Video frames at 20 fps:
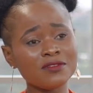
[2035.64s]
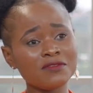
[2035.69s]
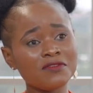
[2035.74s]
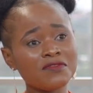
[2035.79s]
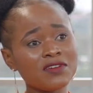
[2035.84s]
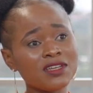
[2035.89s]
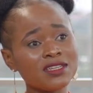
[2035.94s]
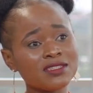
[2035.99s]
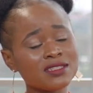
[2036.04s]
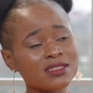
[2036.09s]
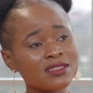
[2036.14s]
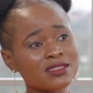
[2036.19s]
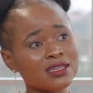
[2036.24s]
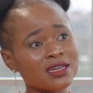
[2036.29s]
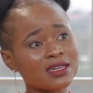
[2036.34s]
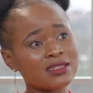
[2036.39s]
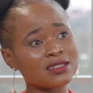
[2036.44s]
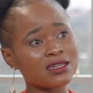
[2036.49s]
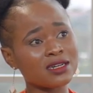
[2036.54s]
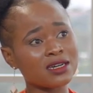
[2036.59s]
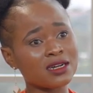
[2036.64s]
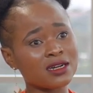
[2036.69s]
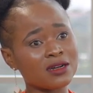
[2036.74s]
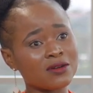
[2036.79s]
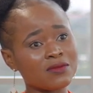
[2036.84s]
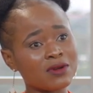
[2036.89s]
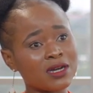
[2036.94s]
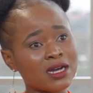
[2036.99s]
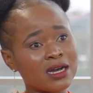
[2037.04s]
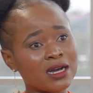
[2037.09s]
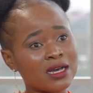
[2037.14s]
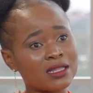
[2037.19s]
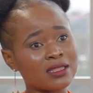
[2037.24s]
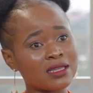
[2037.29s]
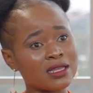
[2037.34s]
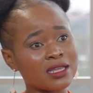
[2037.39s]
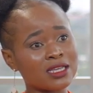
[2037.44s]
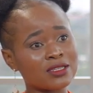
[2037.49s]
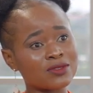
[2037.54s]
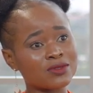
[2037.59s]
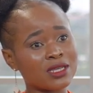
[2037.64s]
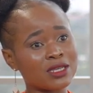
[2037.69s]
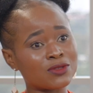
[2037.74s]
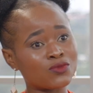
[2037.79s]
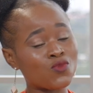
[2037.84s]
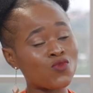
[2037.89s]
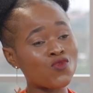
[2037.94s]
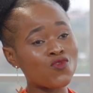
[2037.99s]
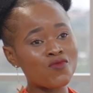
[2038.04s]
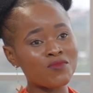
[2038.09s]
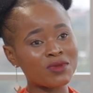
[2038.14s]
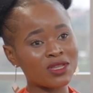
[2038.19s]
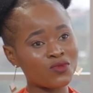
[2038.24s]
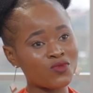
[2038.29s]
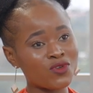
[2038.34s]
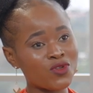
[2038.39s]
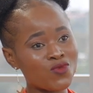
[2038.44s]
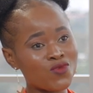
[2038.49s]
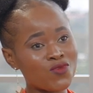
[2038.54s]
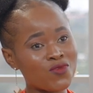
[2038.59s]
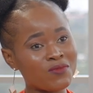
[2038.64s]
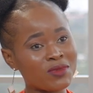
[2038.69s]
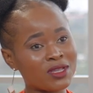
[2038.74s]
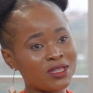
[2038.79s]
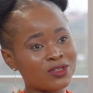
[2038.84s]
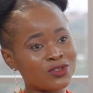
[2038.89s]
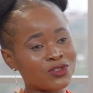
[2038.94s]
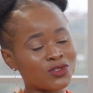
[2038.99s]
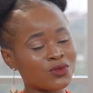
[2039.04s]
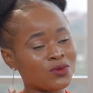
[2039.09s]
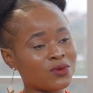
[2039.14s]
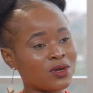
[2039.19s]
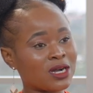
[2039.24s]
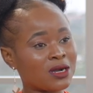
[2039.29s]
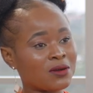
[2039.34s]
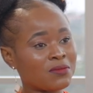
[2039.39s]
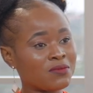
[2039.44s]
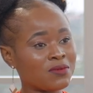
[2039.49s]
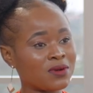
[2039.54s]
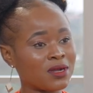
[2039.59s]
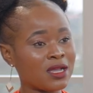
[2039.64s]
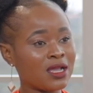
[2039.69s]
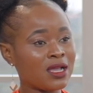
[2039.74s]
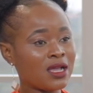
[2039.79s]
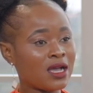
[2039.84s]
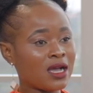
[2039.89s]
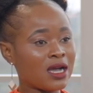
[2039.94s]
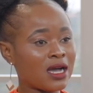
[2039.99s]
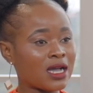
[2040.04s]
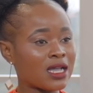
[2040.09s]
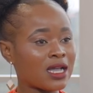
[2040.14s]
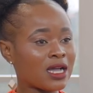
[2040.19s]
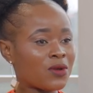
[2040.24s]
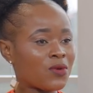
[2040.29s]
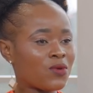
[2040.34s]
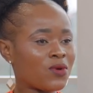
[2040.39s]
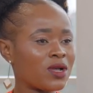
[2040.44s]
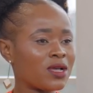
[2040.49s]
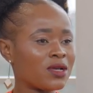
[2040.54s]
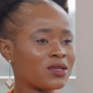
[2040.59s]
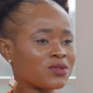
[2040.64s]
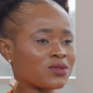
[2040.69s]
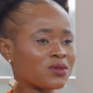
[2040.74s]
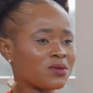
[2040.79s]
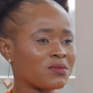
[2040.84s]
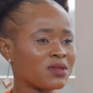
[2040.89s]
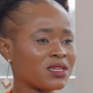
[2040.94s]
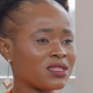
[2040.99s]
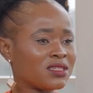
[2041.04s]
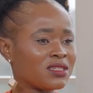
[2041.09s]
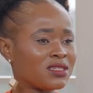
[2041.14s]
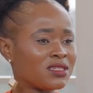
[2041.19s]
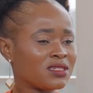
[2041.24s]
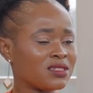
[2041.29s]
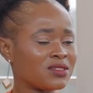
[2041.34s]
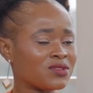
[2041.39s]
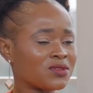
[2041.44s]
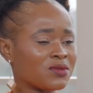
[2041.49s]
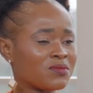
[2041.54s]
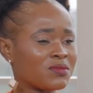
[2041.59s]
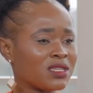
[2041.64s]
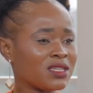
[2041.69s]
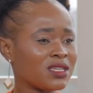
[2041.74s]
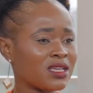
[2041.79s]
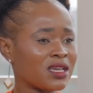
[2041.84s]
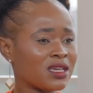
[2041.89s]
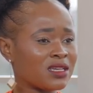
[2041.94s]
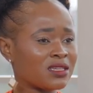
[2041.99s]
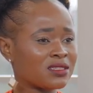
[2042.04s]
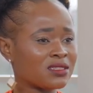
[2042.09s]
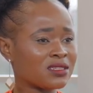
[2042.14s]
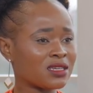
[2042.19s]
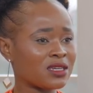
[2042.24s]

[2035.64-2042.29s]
First is that uh, I think as women, when women show up, I, I wear so many, so many hats.